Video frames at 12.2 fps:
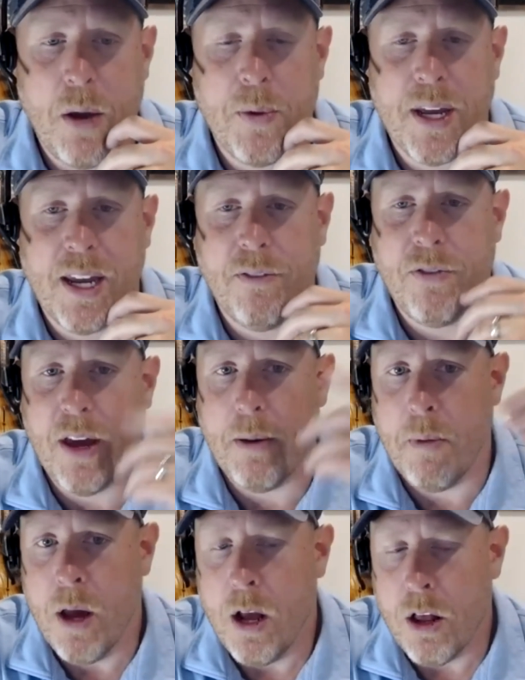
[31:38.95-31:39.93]
And we give
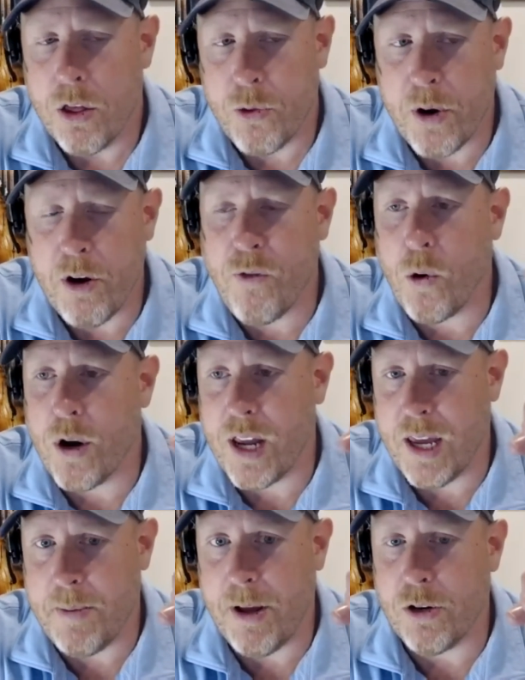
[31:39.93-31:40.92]
them 3 or 4
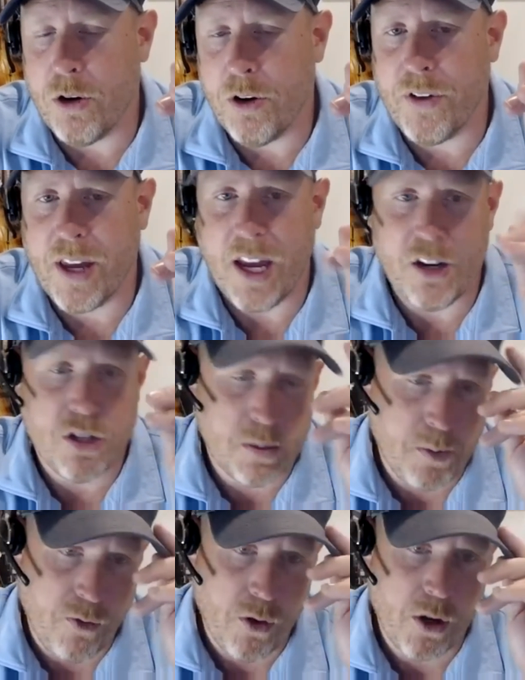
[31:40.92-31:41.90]
email notifications
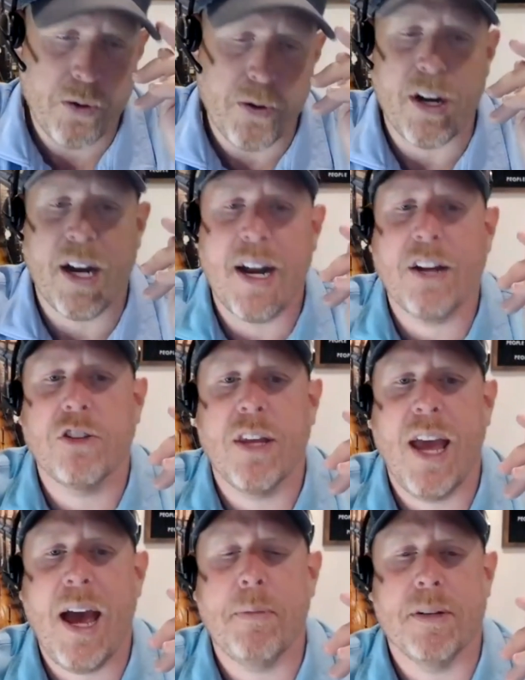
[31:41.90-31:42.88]
before career night
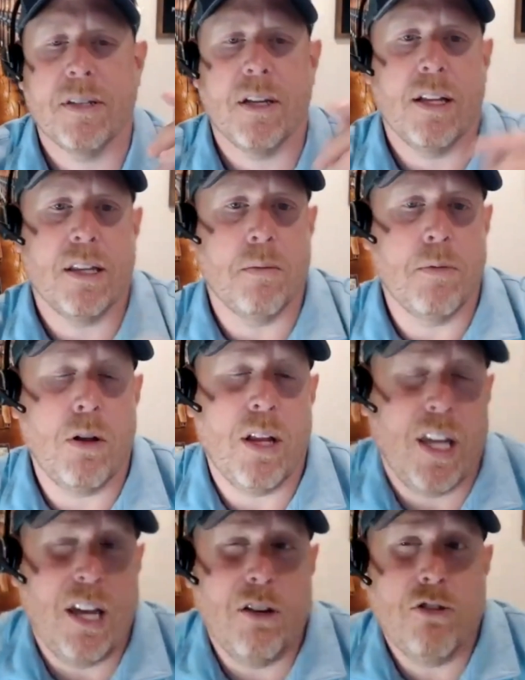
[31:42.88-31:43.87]
actually happens to let them know,
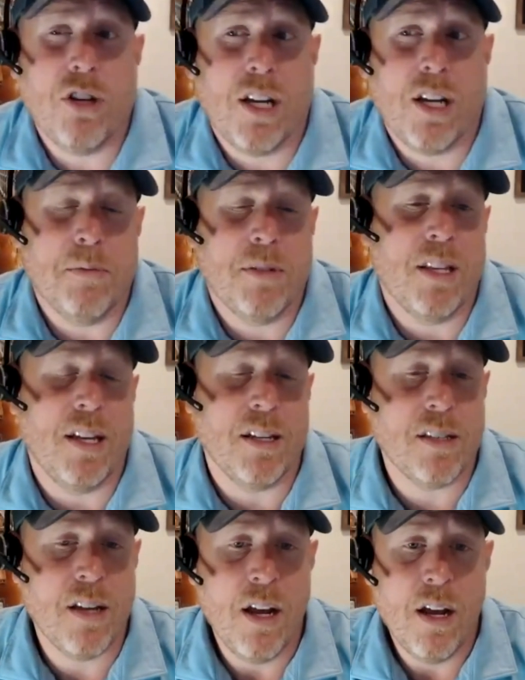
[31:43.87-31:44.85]
like, hey, you should come to
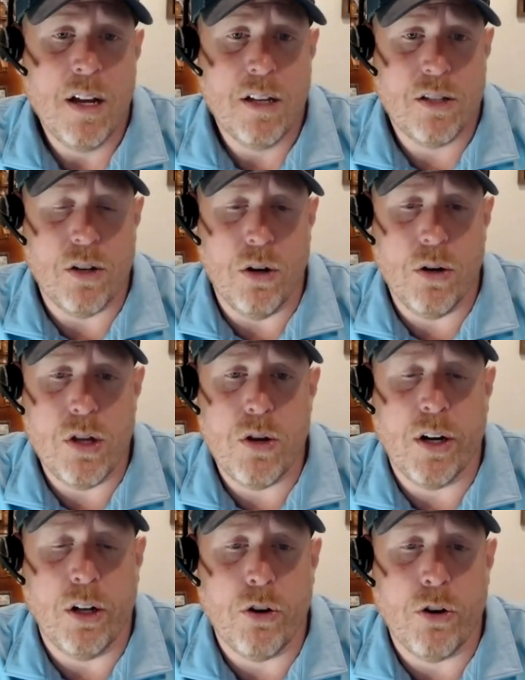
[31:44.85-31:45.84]
this so you
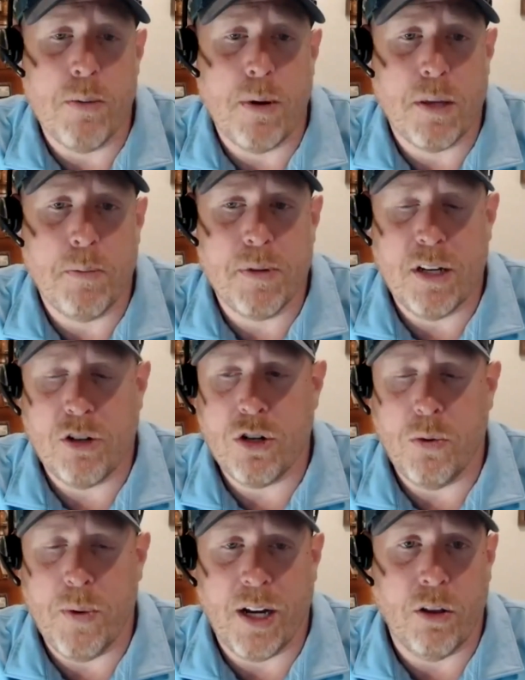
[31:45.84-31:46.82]
can learn about the position
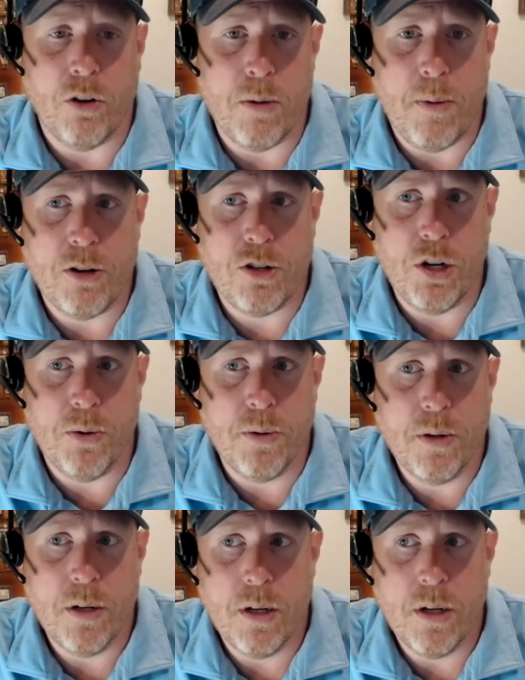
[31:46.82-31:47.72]
and we can learn about you.